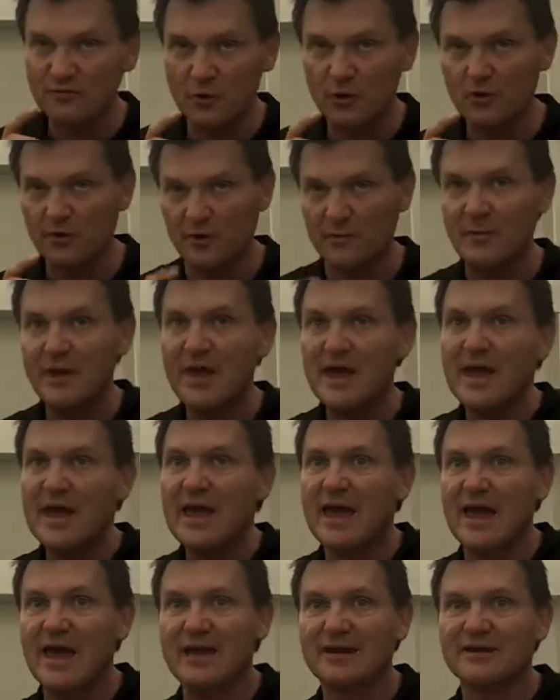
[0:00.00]
for them.
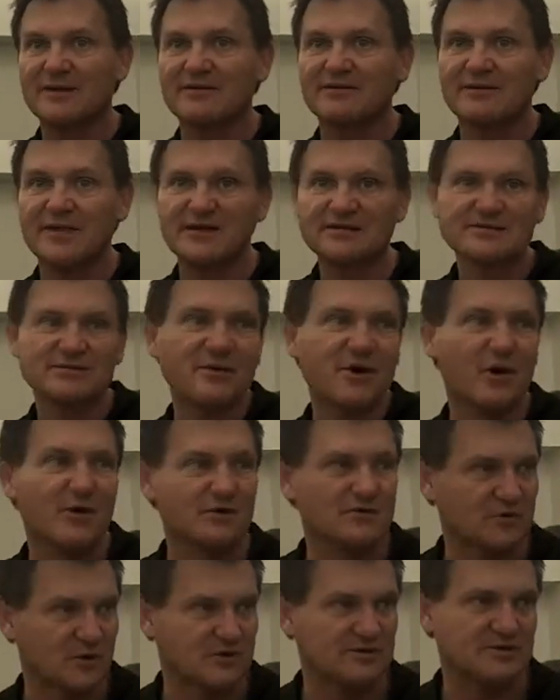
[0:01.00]
And that to me
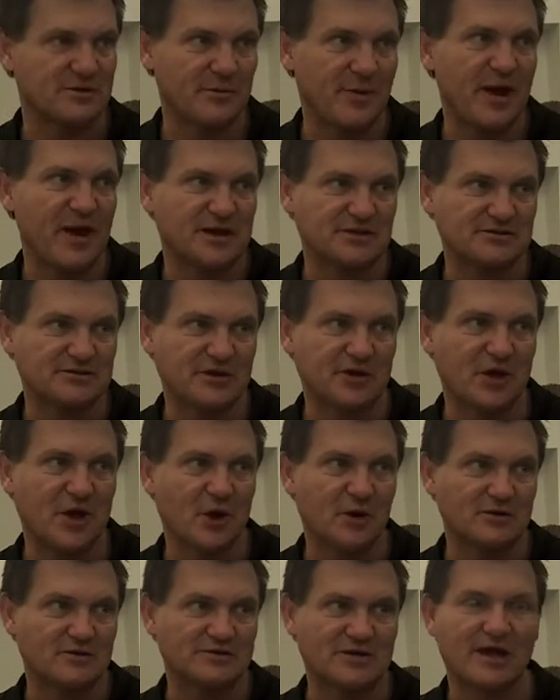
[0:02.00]
always works the best, you
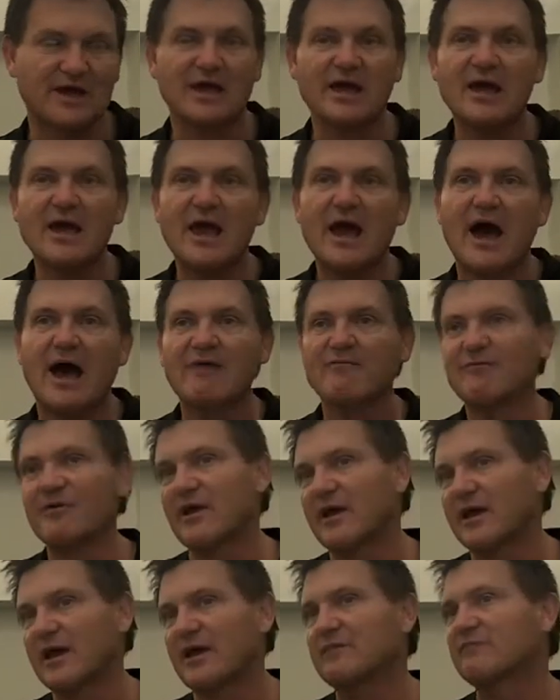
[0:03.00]
know? It's like, I feel
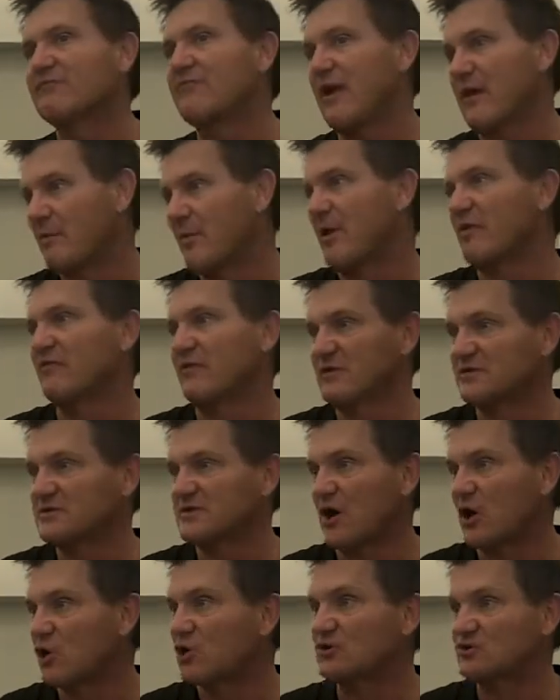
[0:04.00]
like in Vampire, for
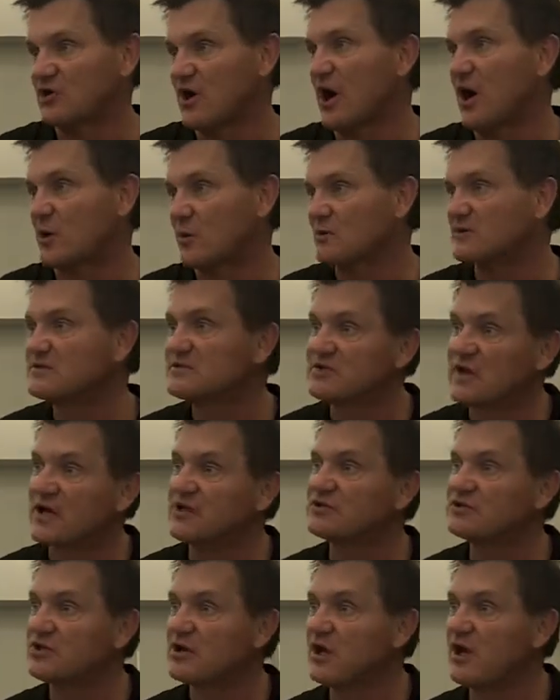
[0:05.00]
instance, Uncle John was
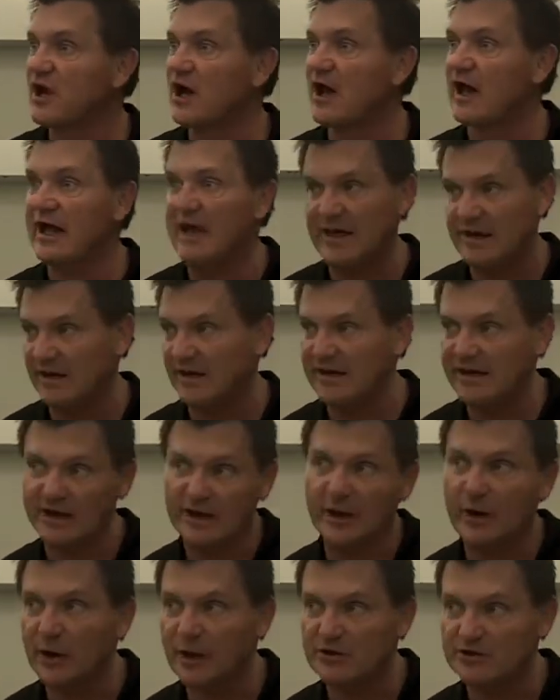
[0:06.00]
such a hated
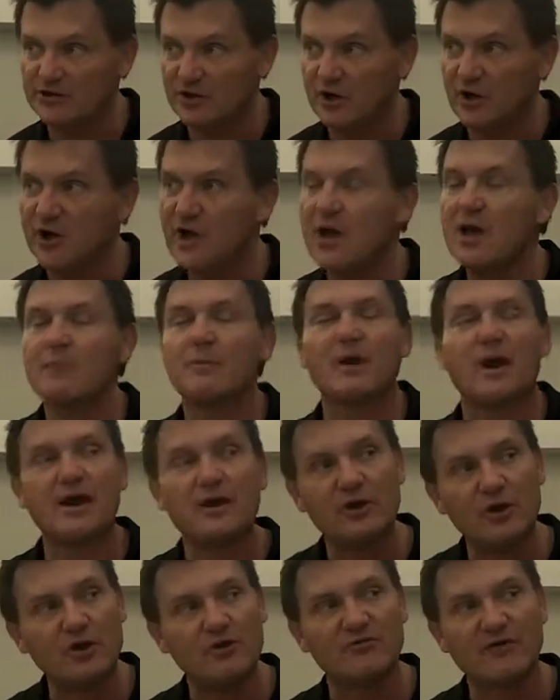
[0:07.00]
character. But I
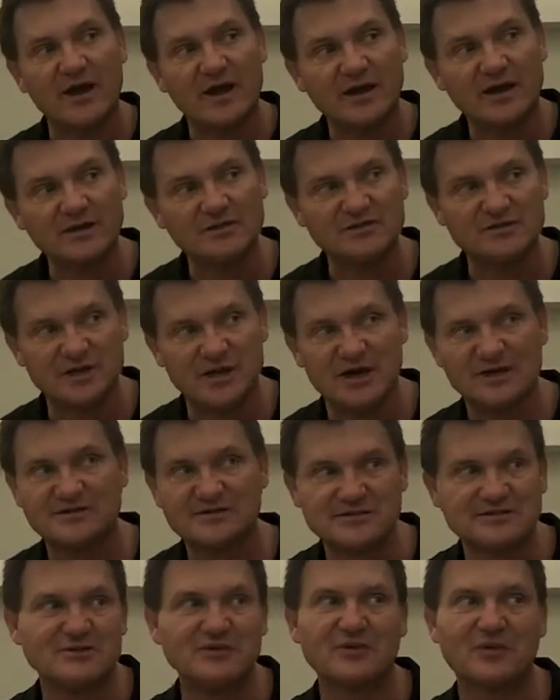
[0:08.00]
knew if I could
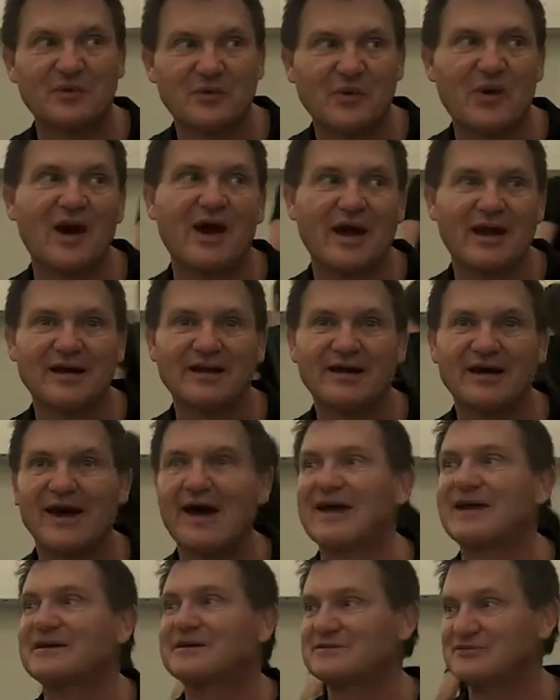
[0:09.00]
just do it right,
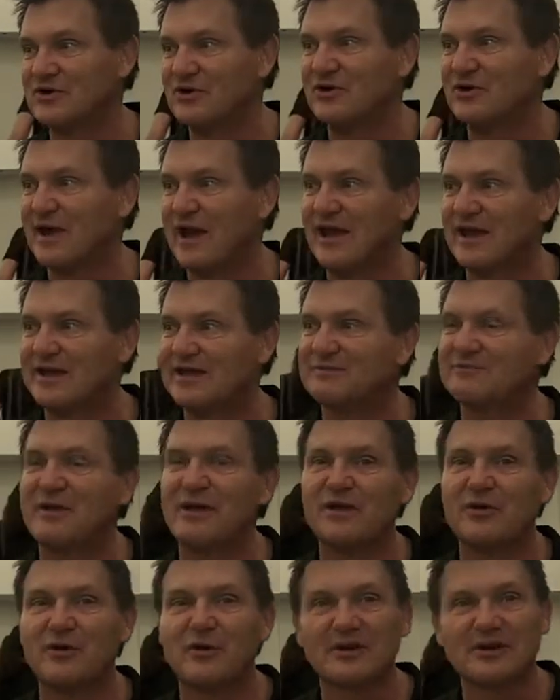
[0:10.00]
I could
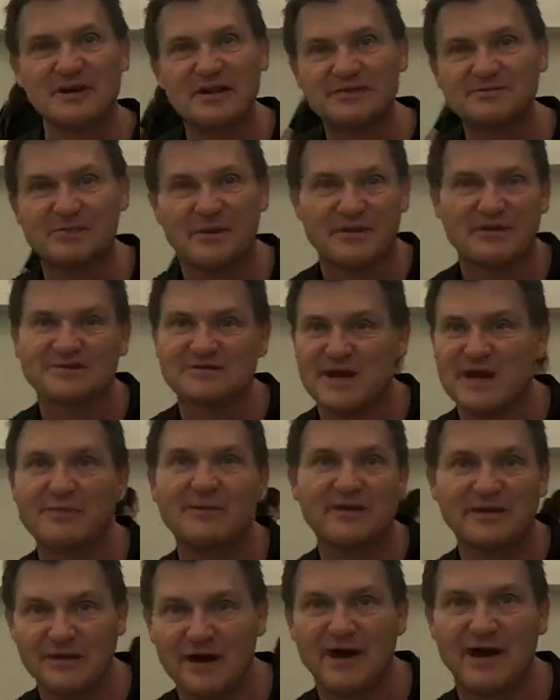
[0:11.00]
make you at least by the time
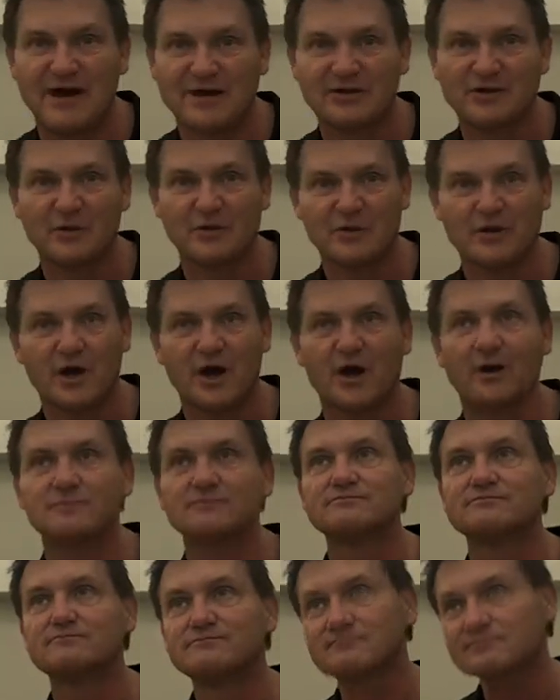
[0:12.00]
he died, you would go,
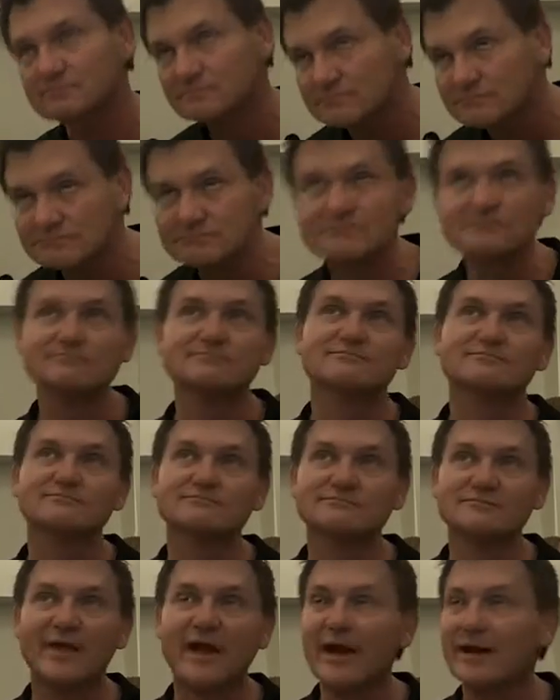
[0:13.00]

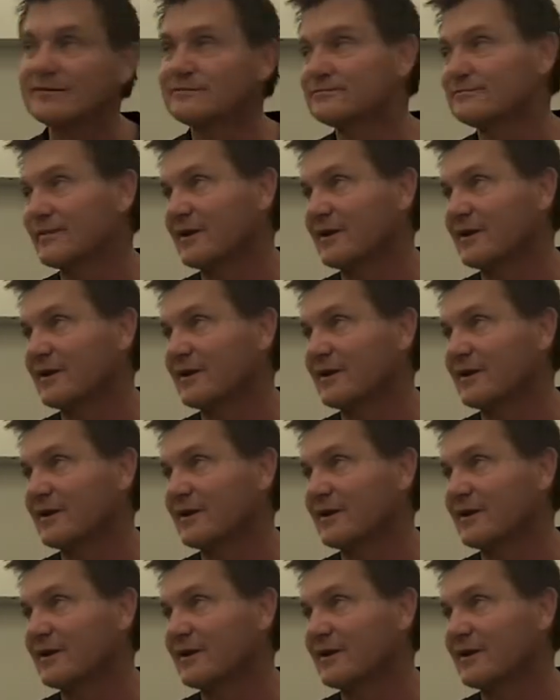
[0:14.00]
yeah.